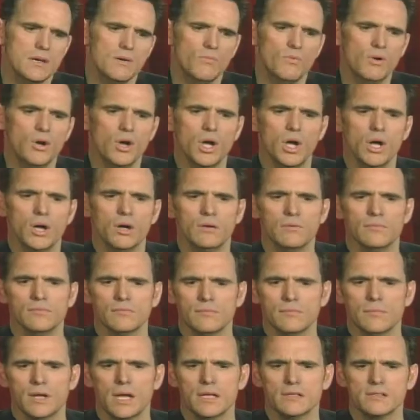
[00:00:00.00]
Well,
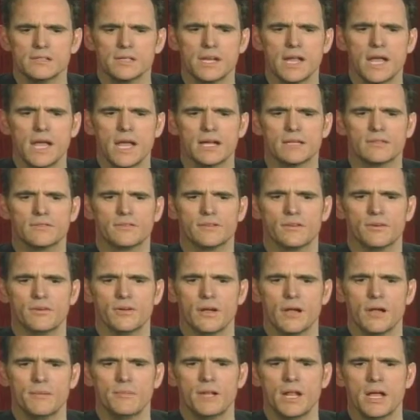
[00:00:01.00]
as an
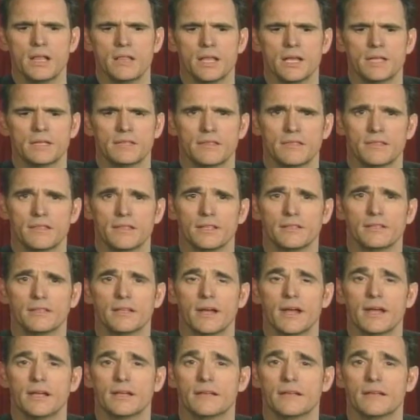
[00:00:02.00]
actor, I mean, I like to think that I